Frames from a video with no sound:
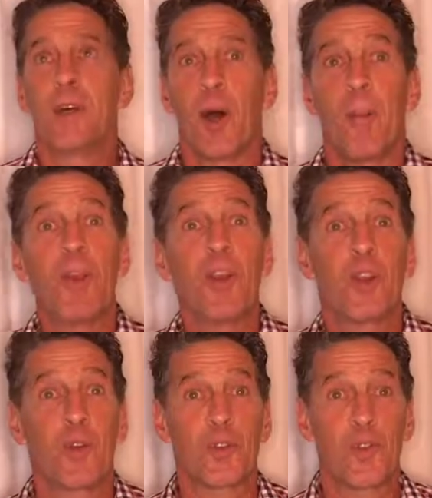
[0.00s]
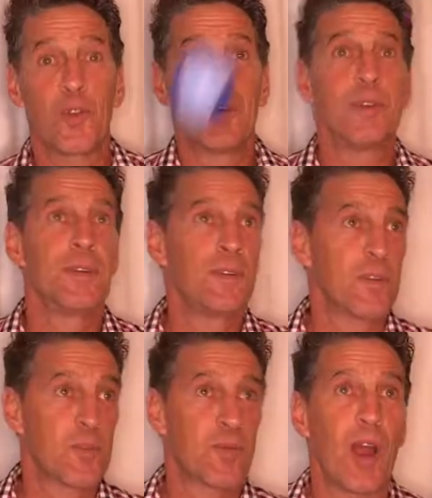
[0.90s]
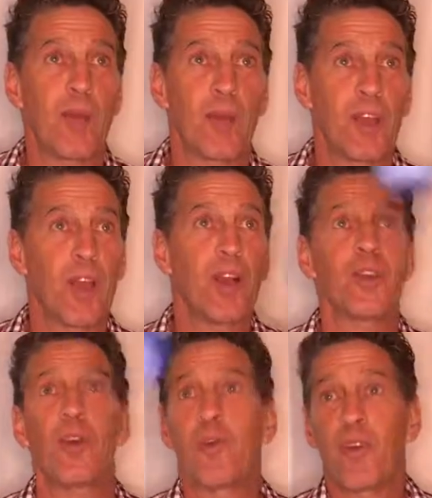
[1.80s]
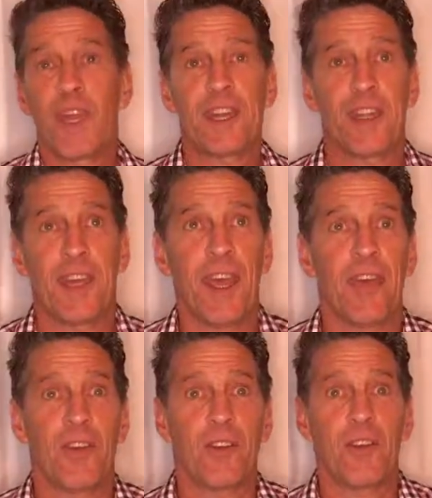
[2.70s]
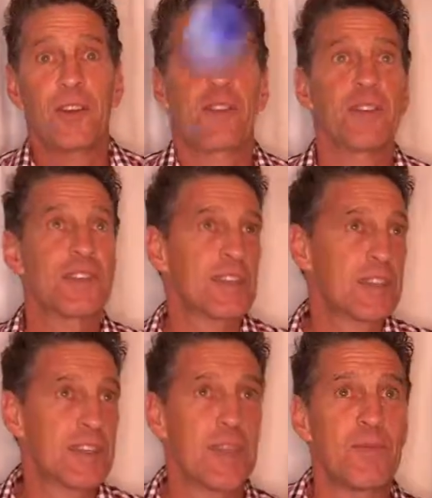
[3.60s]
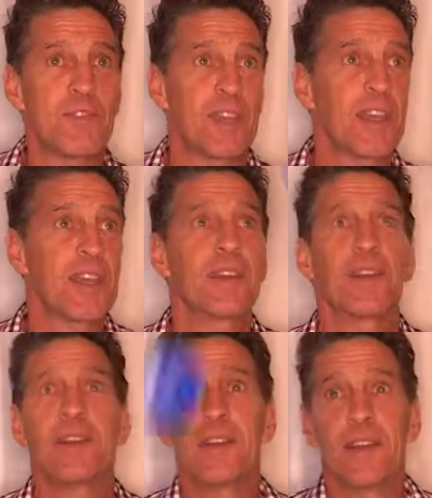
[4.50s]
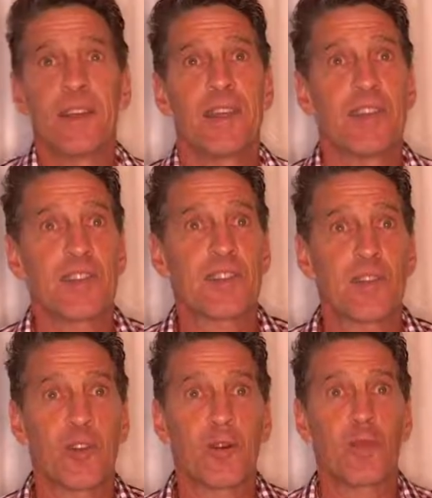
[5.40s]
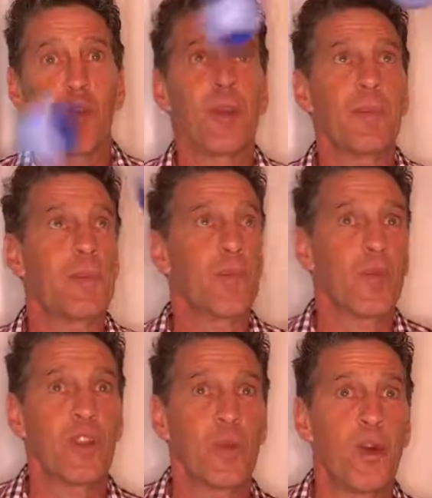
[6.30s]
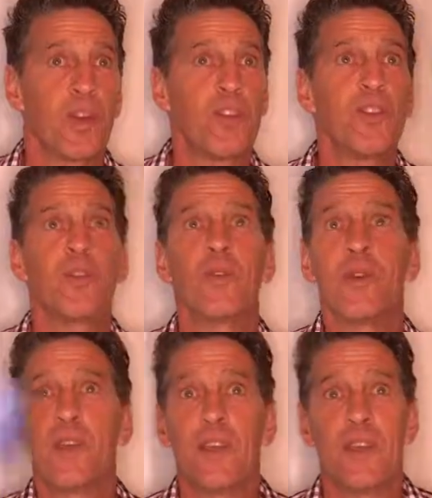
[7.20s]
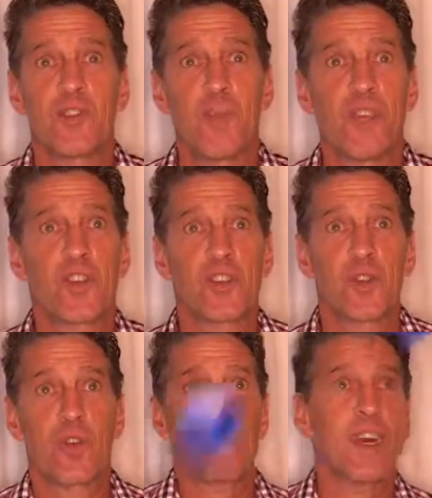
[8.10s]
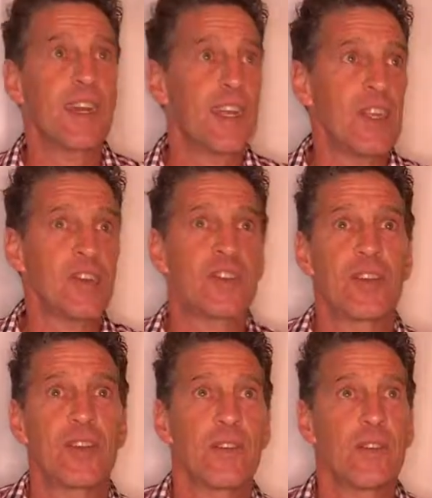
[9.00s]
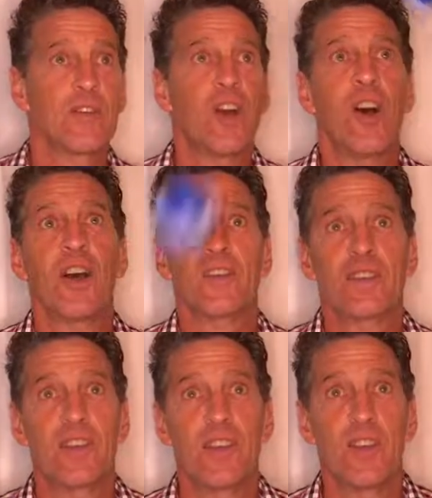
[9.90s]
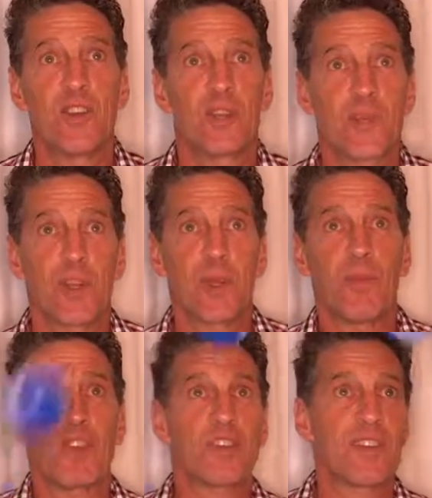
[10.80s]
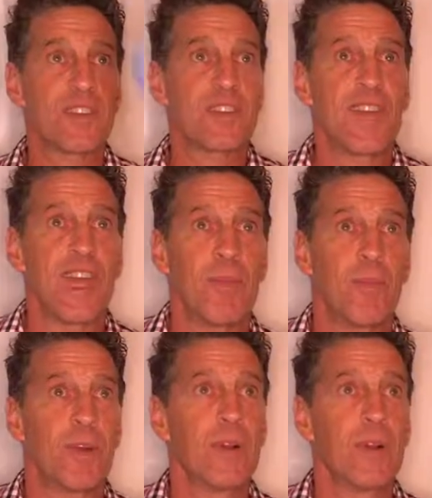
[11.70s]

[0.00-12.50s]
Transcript: a minute or two is probably all your brain can handle, because it seems like it gets a little boring. But what you want to do is make sure that each toss is pretty much the same,